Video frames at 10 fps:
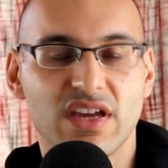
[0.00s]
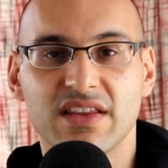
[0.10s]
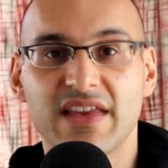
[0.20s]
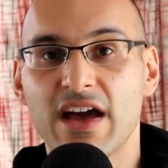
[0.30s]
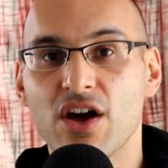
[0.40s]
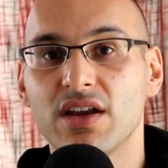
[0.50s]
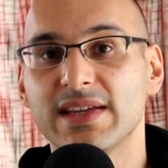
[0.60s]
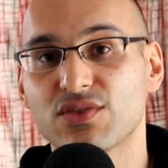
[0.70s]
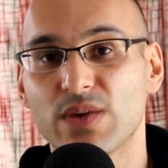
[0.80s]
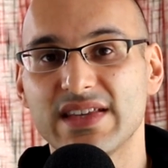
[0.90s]
in their
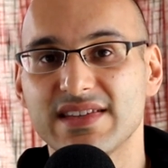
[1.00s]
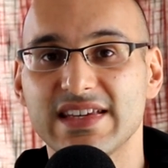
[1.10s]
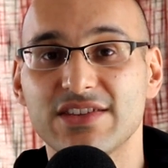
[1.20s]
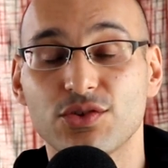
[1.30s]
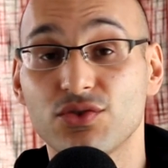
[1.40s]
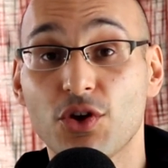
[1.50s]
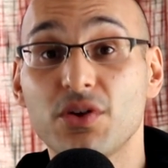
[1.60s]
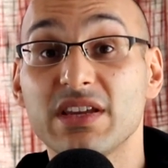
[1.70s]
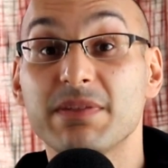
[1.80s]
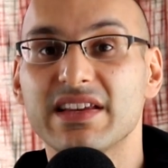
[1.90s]
early 20s who's
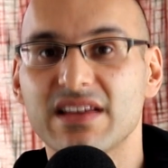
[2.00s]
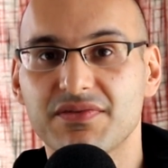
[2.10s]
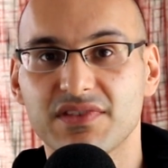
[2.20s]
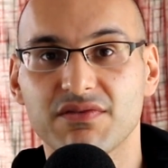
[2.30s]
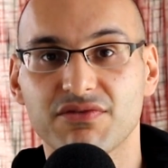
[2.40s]
only been lifting